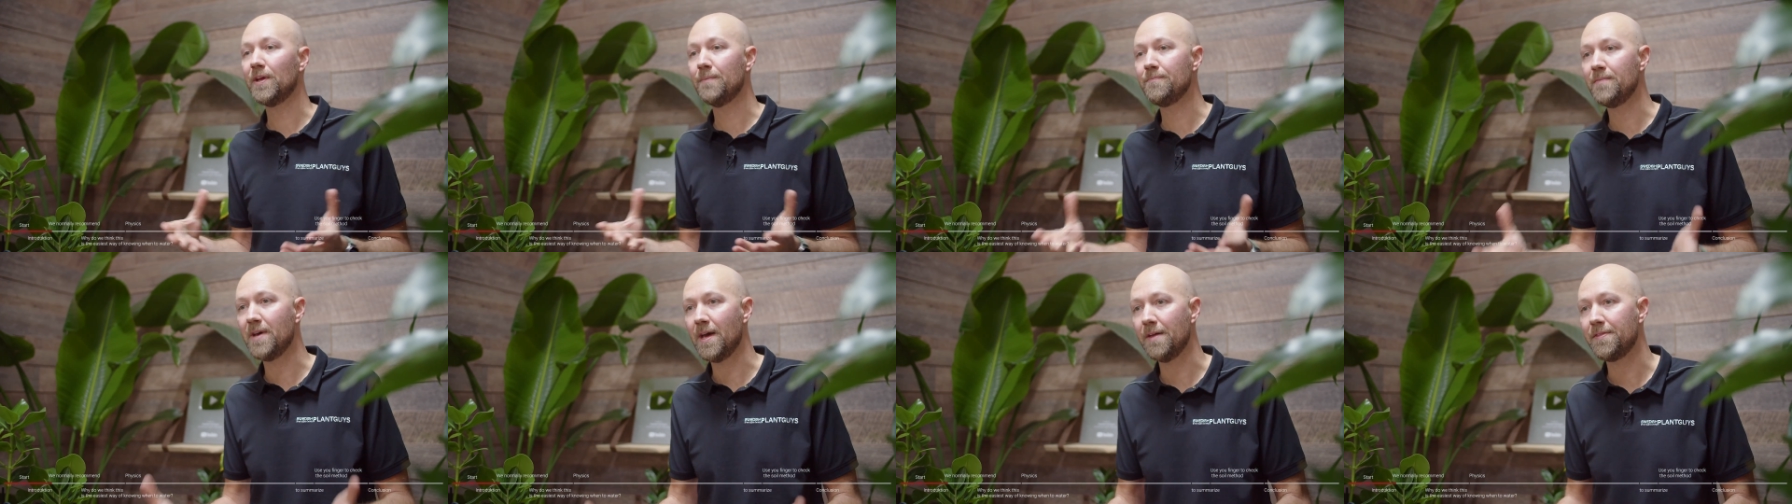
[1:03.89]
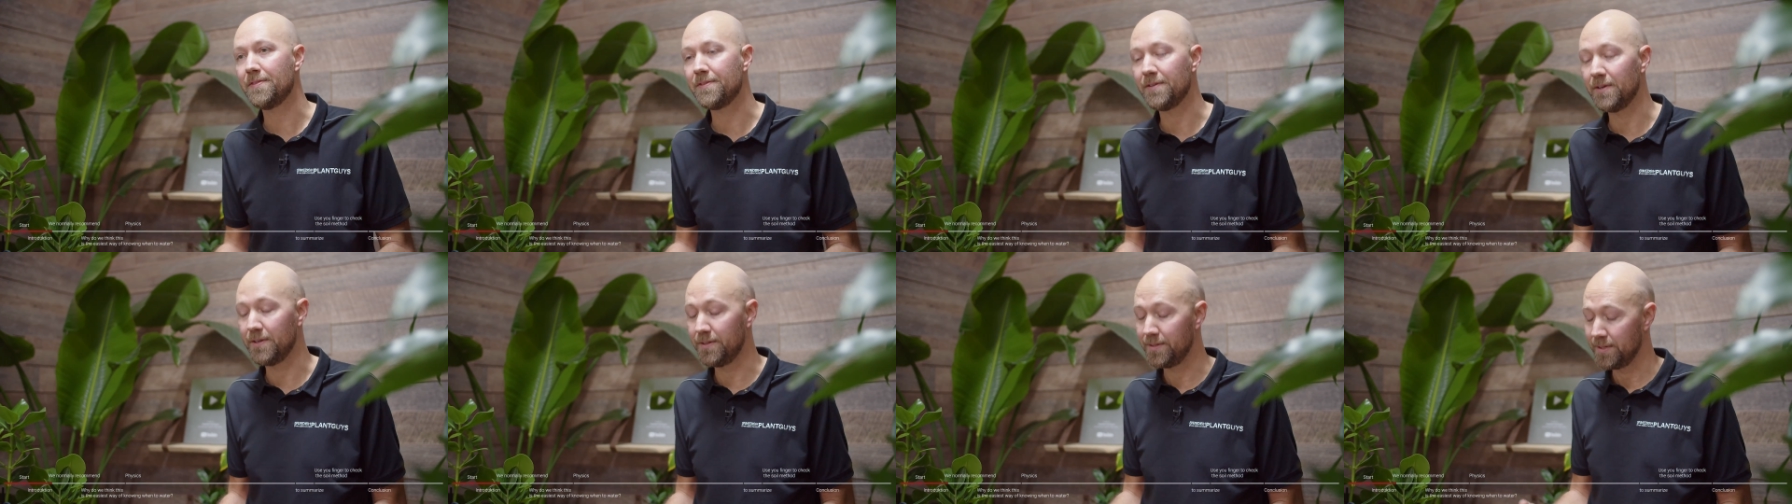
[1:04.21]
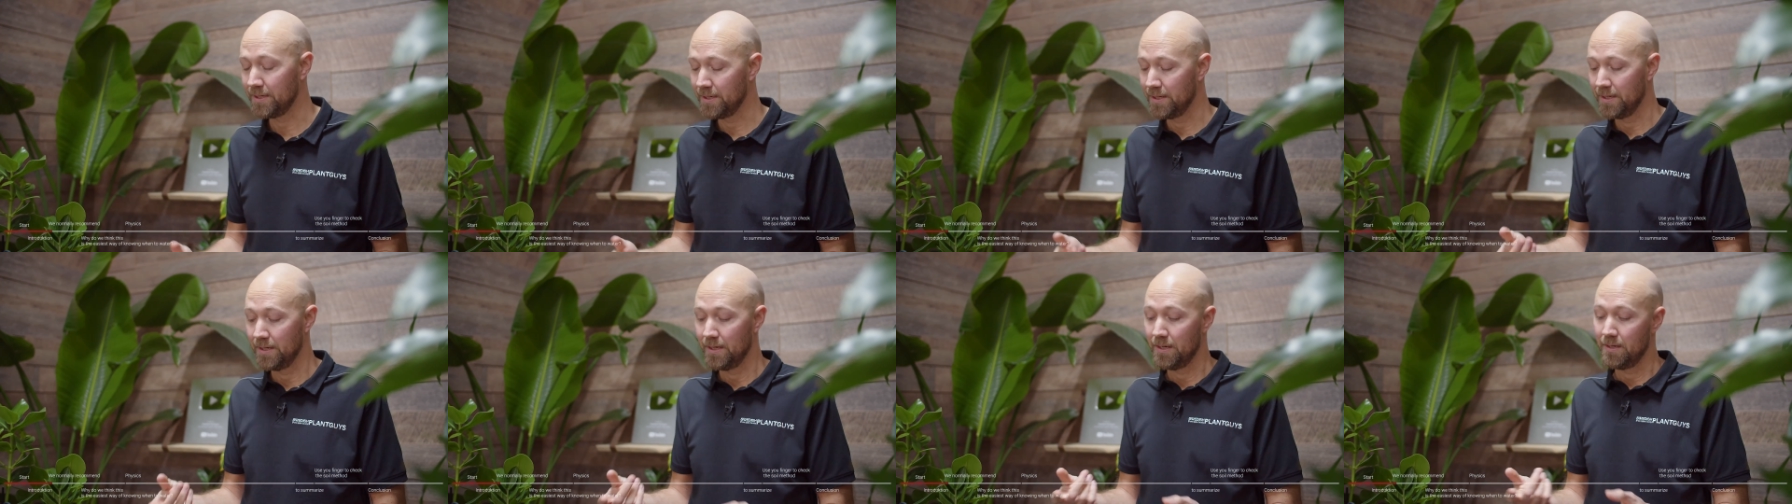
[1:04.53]
a
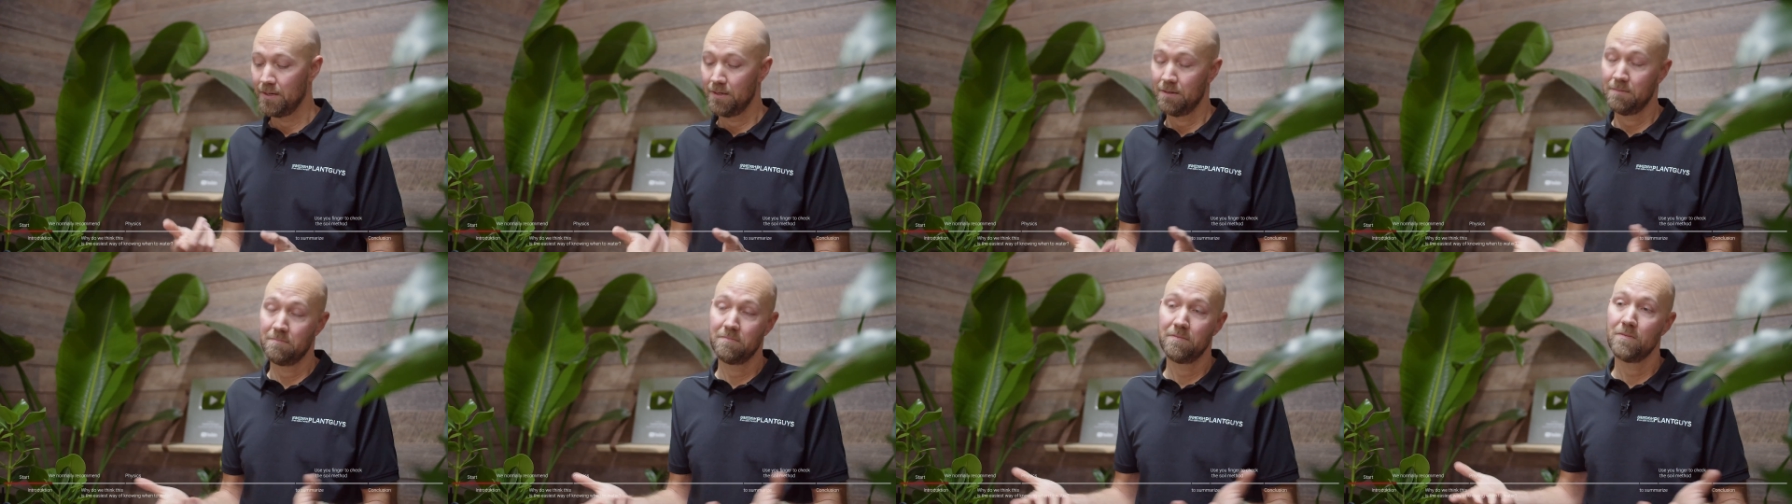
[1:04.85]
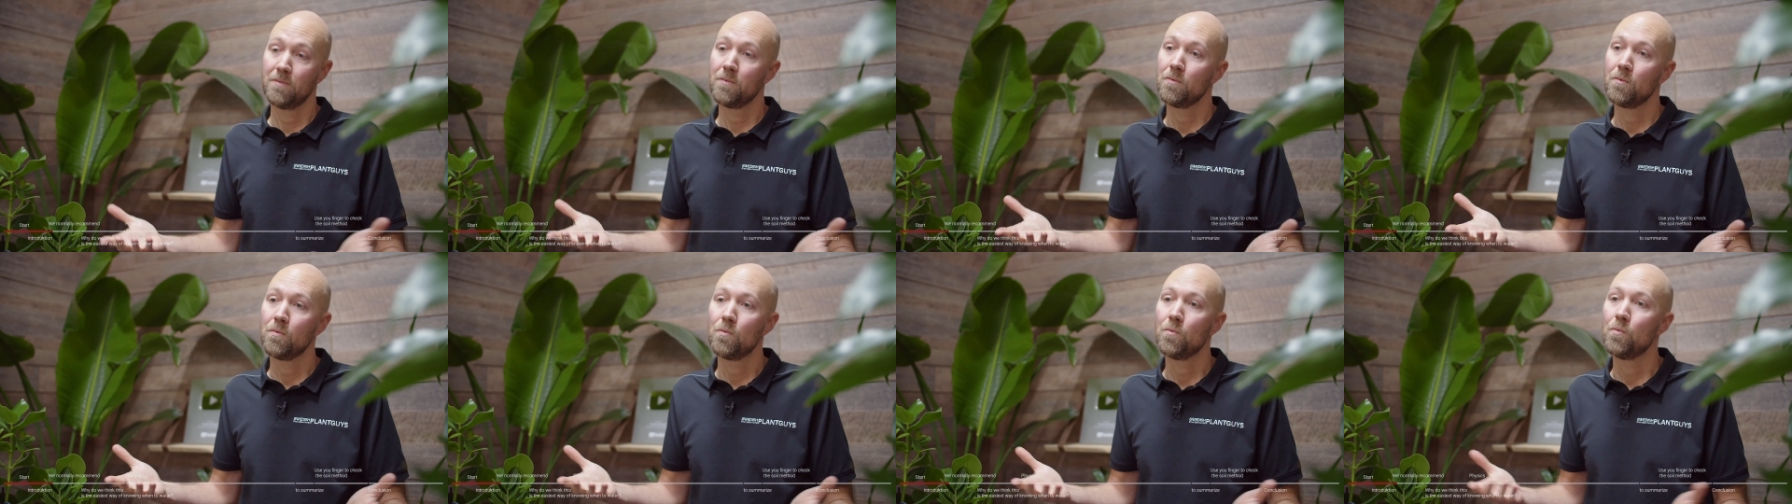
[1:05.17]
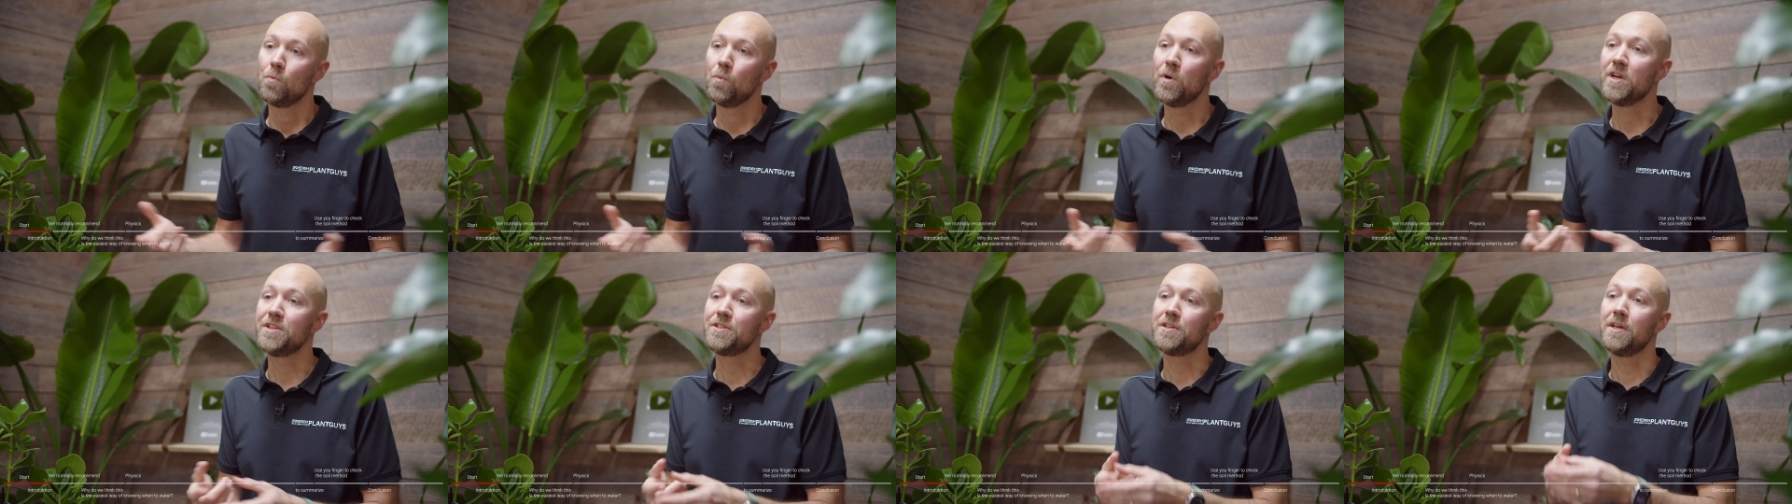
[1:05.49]
method
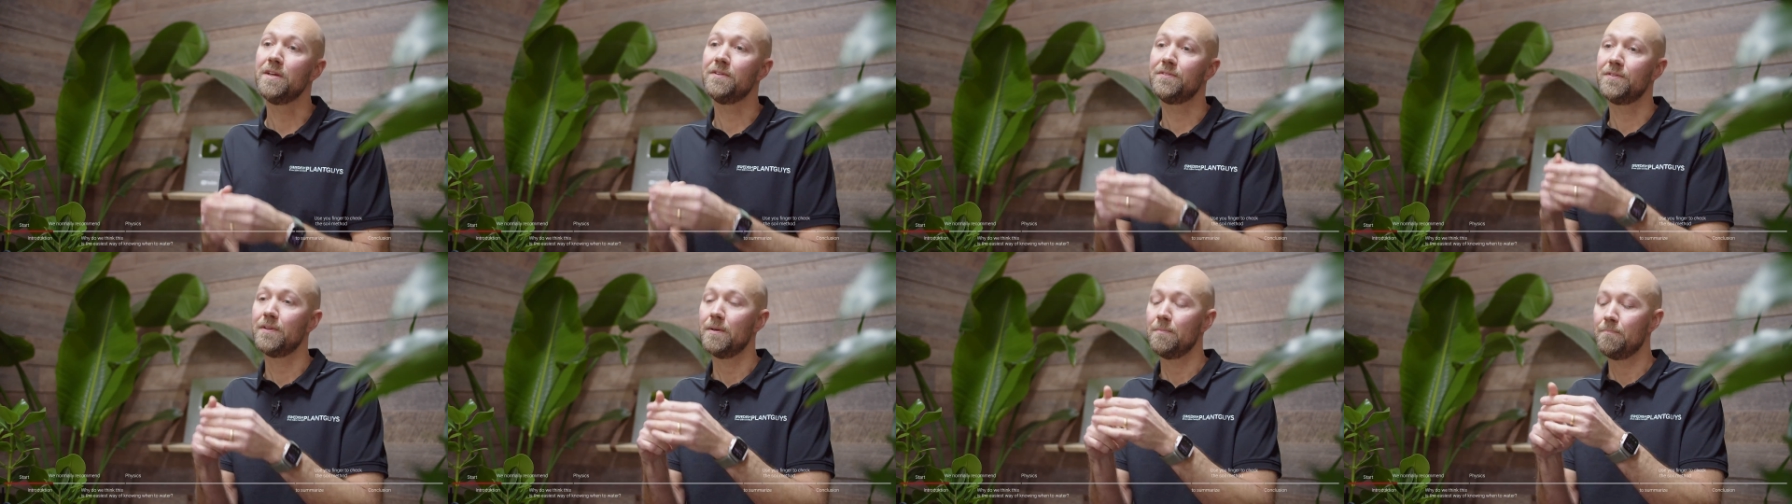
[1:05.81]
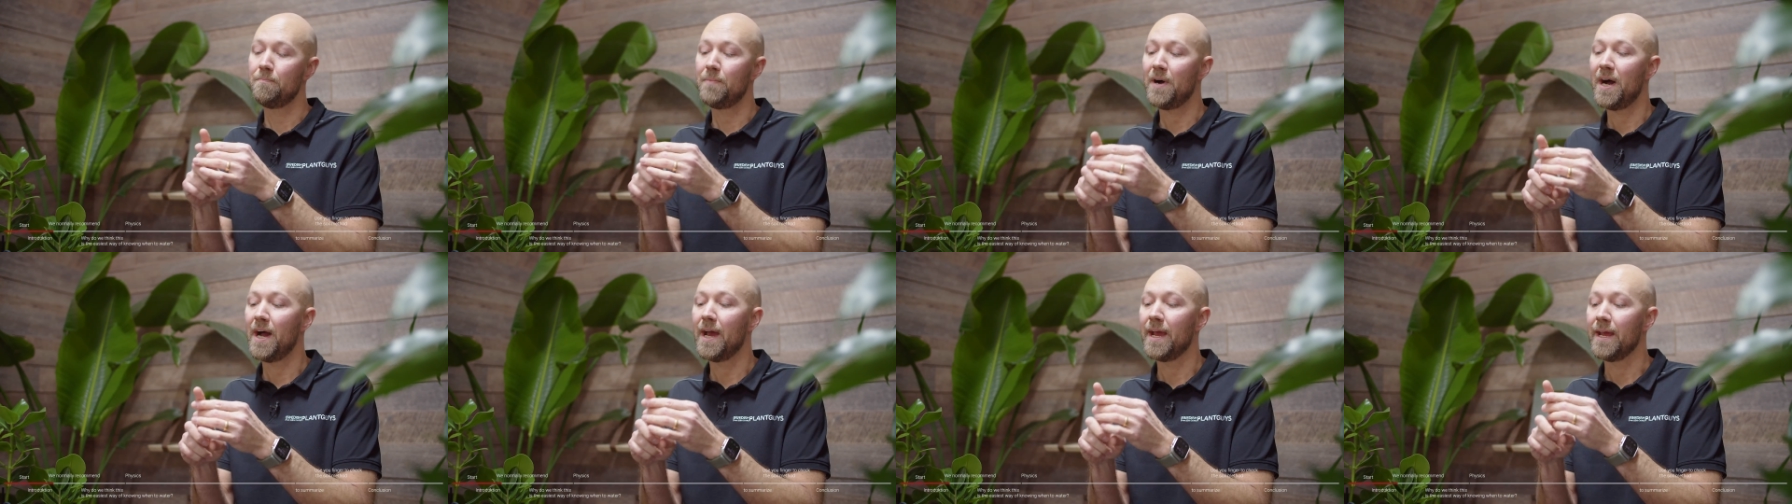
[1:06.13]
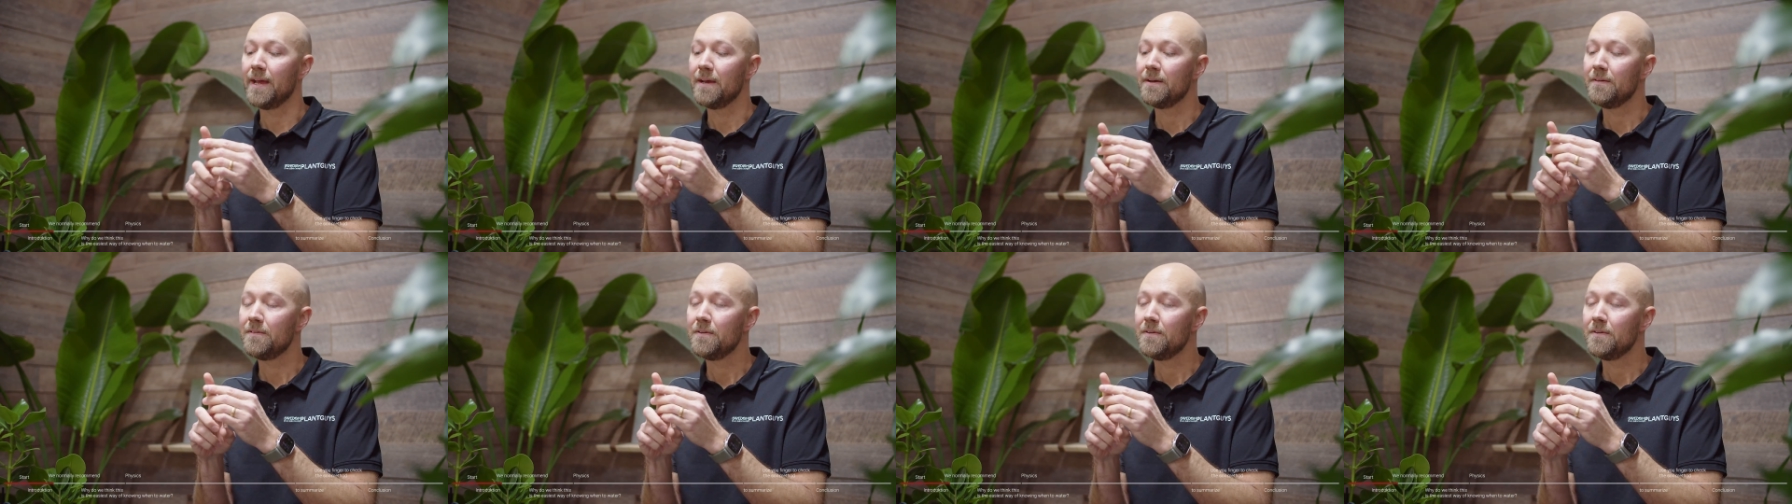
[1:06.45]
which is by